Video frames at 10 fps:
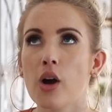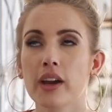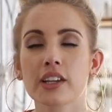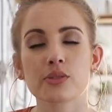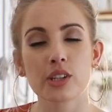
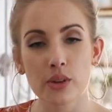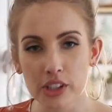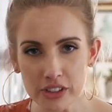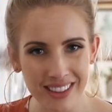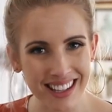Okay, so I know
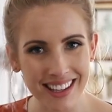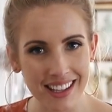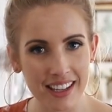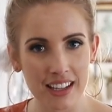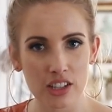what you're
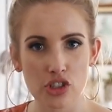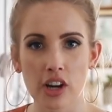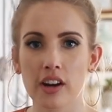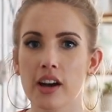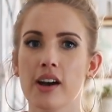thinking,
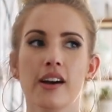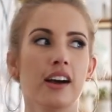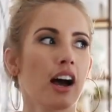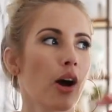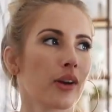Sharrah,
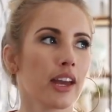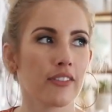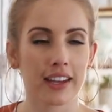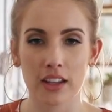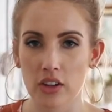okay,
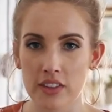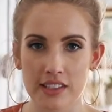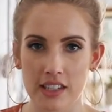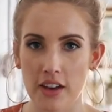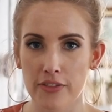if I get all
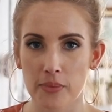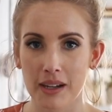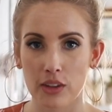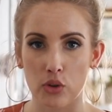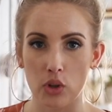this stuff from
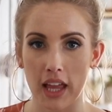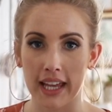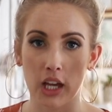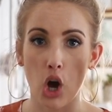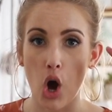my little
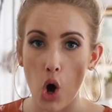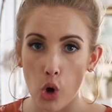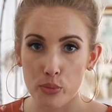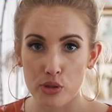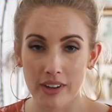like
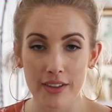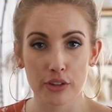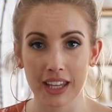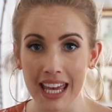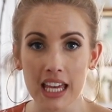home
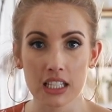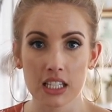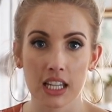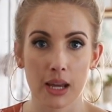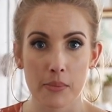survival
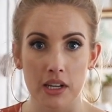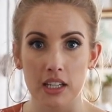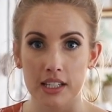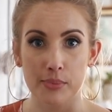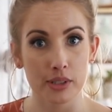kit that I'm gonna
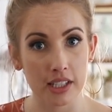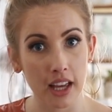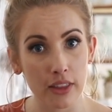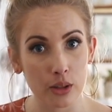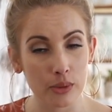need to put
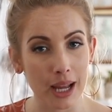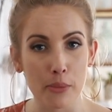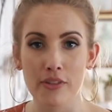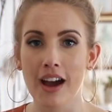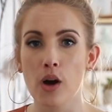together when I
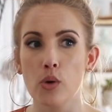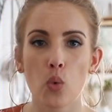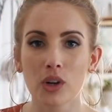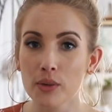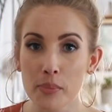move out,
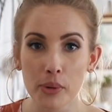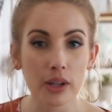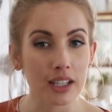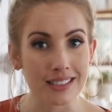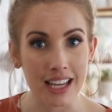where do I put
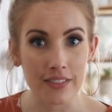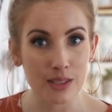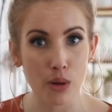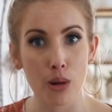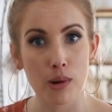it? Cause I have a
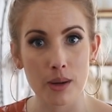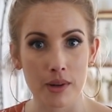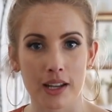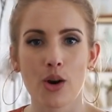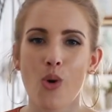small
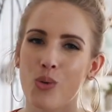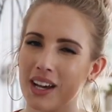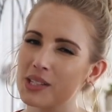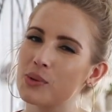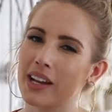apartment. Well,
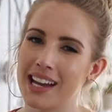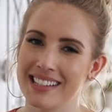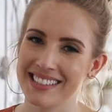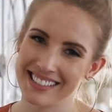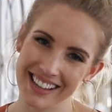guess what
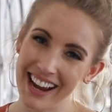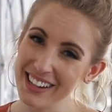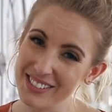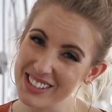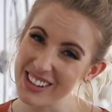guys?
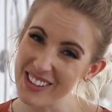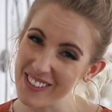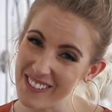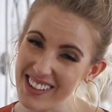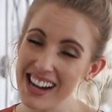I do
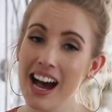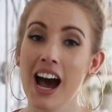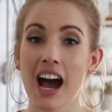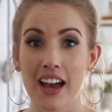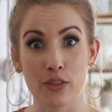too.
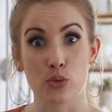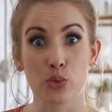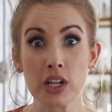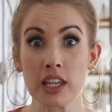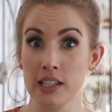I have a
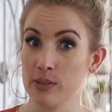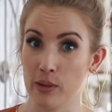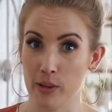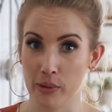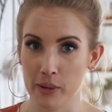really
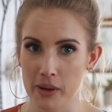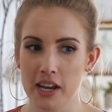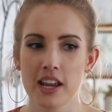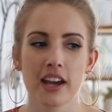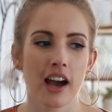small
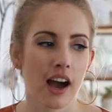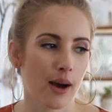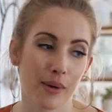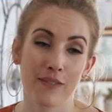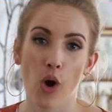apartment.
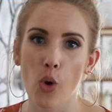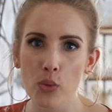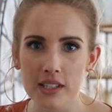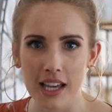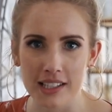Um, I've
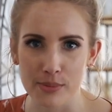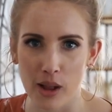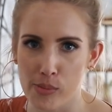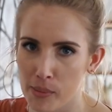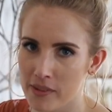always had a
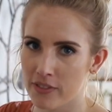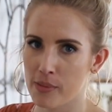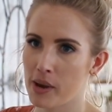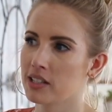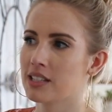small apartment for
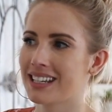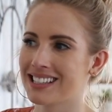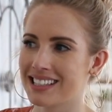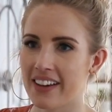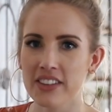the past like
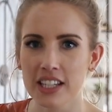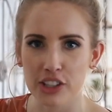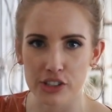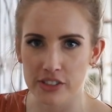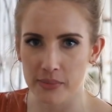seven
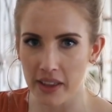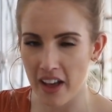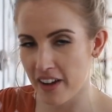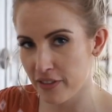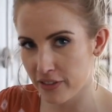years of my
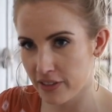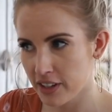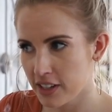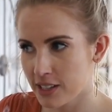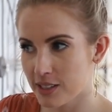life.
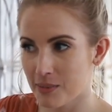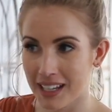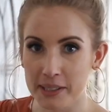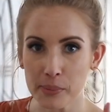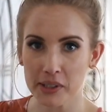So I'm an
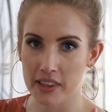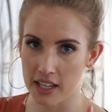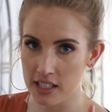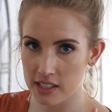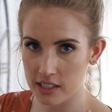expert in
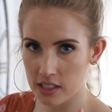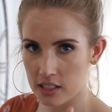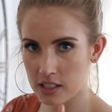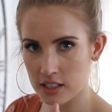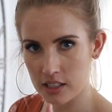this.
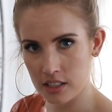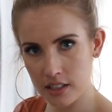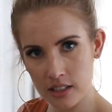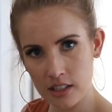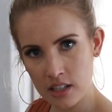
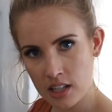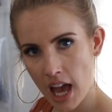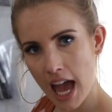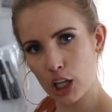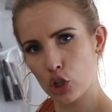
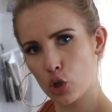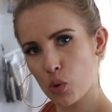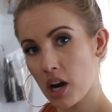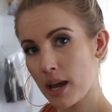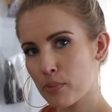And
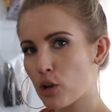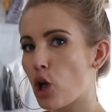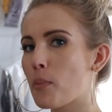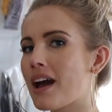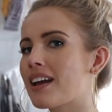look where I put
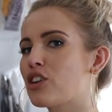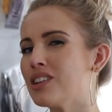all my